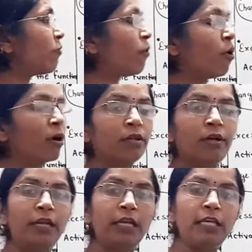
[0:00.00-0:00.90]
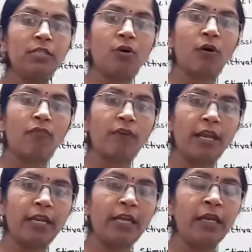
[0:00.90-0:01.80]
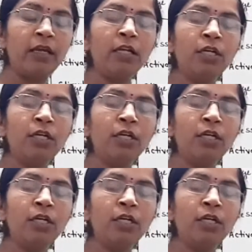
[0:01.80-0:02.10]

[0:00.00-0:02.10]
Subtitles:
for the release of renin.